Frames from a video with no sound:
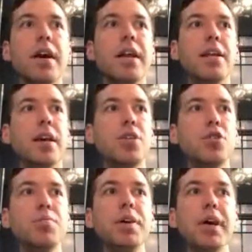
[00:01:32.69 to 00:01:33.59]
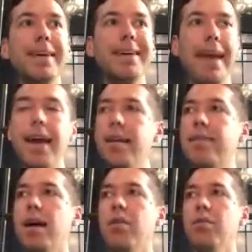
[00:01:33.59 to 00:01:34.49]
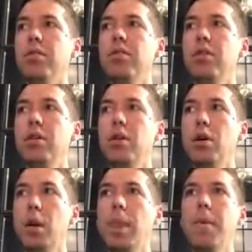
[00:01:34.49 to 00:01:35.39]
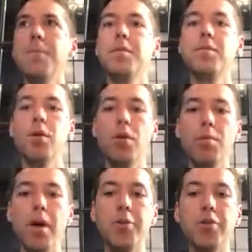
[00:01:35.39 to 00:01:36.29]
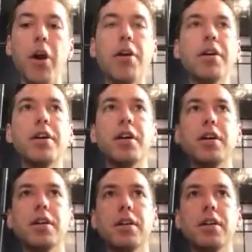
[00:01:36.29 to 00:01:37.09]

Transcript: And it should be a K sound. So matriarch.